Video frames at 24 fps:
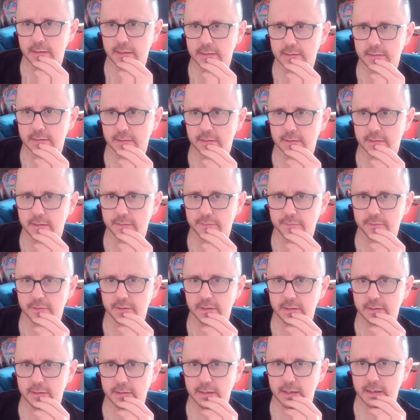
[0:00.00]
S. So definitely
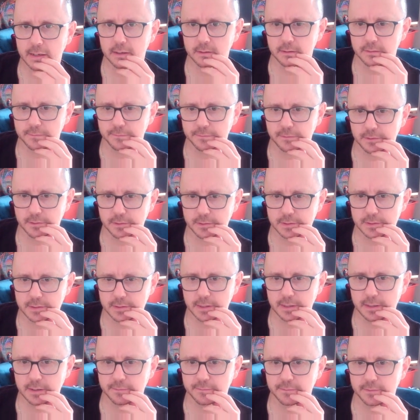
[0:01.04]
the anagram font is
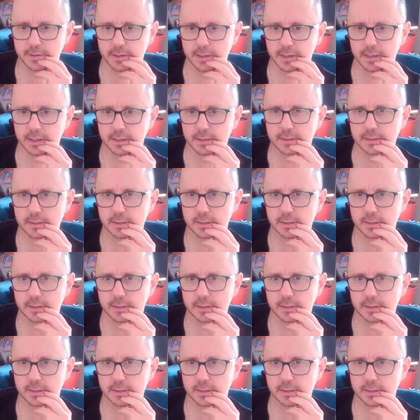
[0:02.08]
there for that.